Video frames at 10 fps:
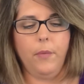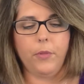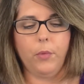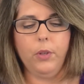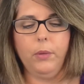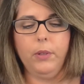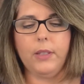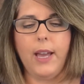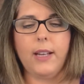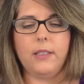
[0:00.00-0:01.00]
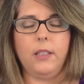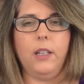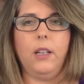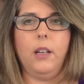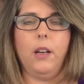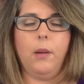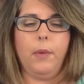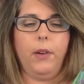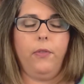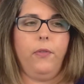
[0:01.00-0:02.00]
really relaxing.
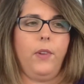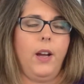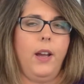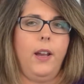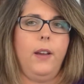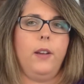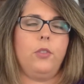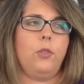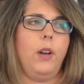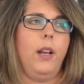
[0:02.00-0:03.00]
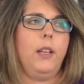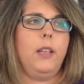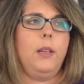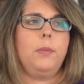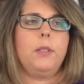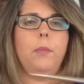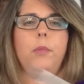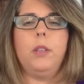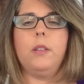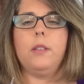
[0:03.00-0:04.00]
I try to keep
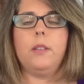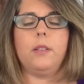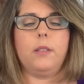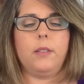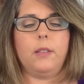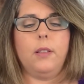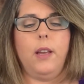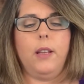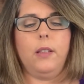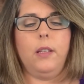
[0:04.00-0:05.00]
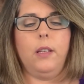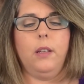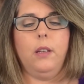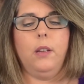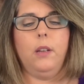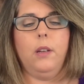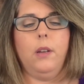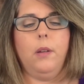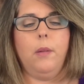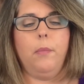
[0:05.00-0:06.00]
something, this is a slightly
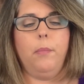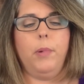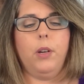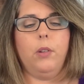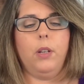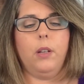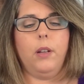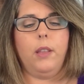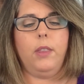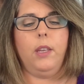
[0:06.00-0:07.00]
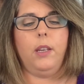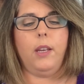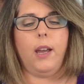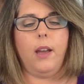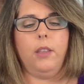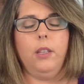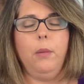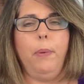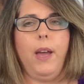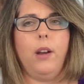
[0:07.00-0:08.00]
bigger needle. And I think, yeah, I think
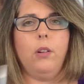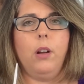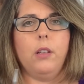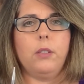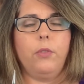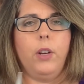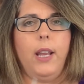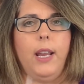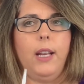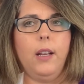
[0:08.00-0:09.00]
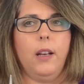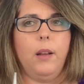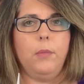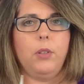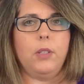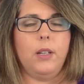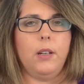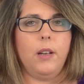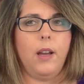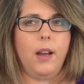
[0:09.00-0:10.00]
the pattern calls for an 8 and I'm using a
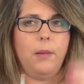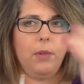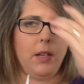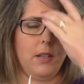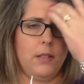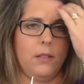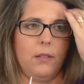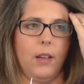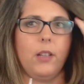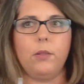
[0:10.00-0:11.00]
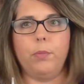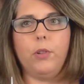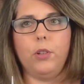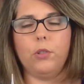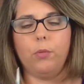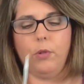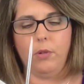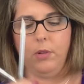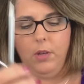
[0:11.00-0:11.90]
9 because, as per usual,